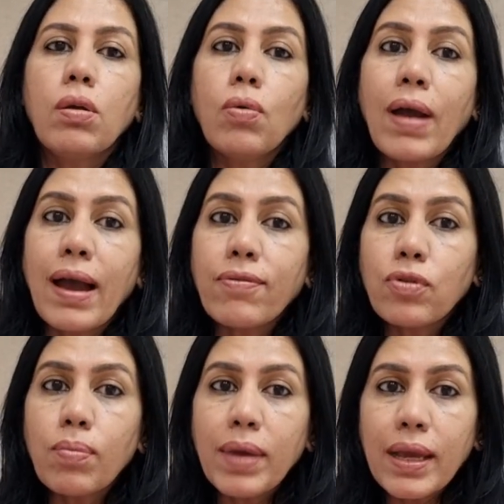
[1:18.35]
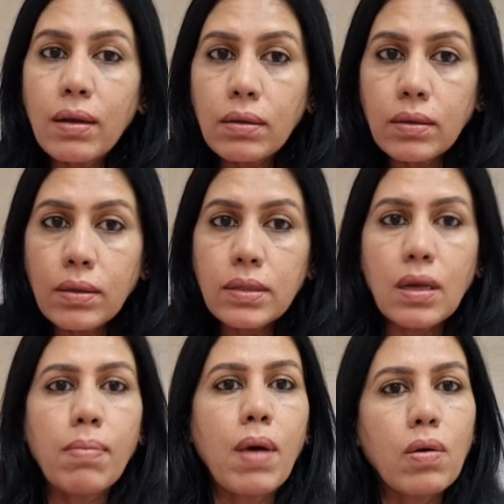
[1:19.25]
You have to make this
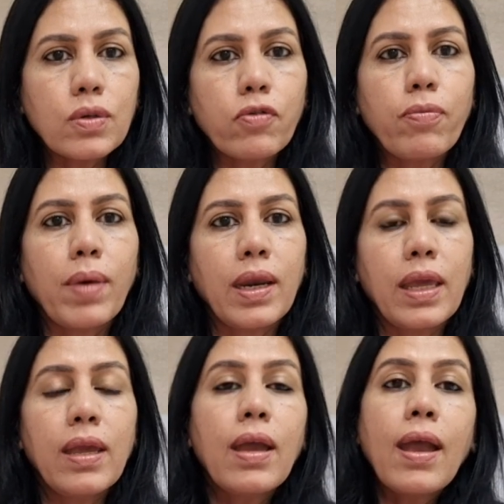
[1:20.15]
amount of money,